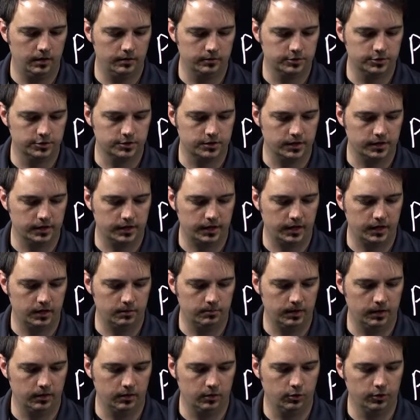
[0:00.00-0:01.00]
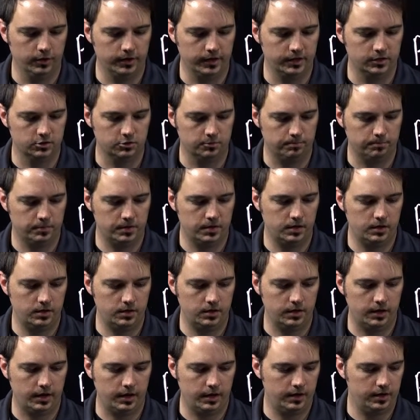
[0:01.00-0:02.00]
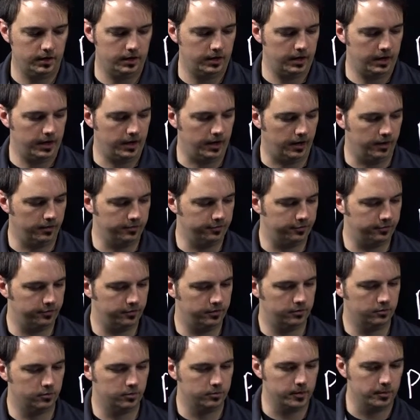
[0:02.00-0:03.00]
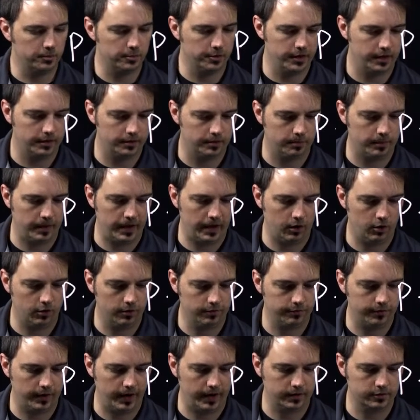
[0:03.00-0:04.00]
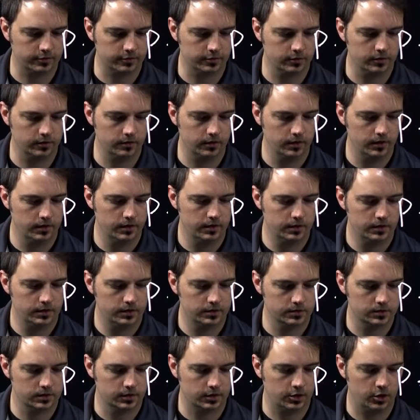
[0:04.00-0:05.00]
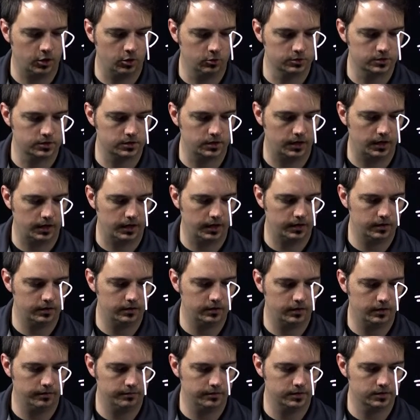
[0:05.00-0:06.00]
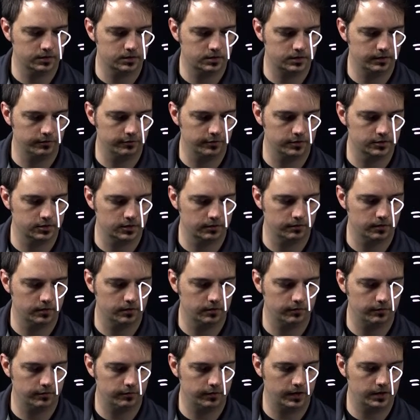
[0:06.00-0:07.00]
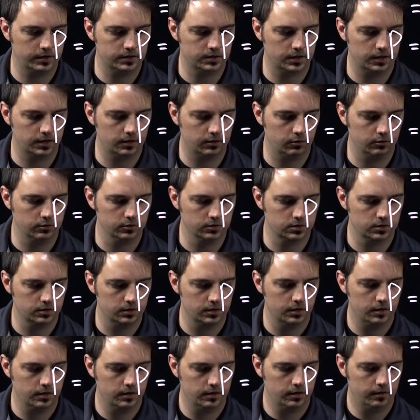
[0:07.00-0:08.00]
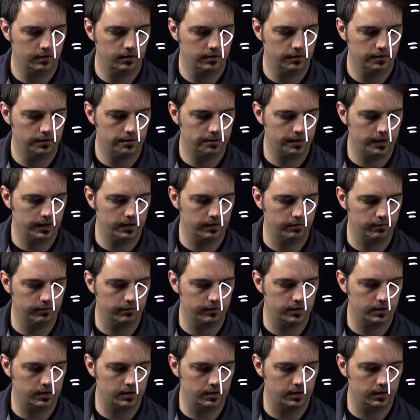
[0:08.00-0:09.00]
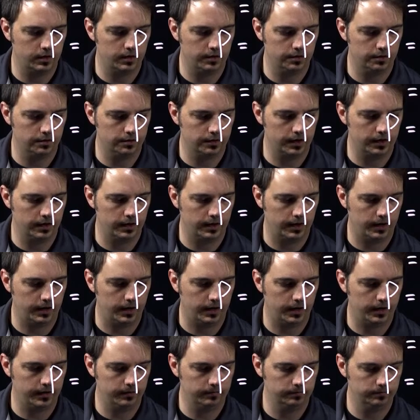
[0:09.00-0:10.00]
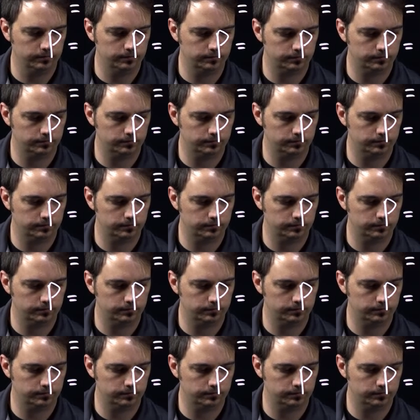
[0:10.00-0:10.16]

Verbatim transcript: just indicated by lowercase pf, remember that the power factor is the cosine of this difference of the phase angles theta v and theta I.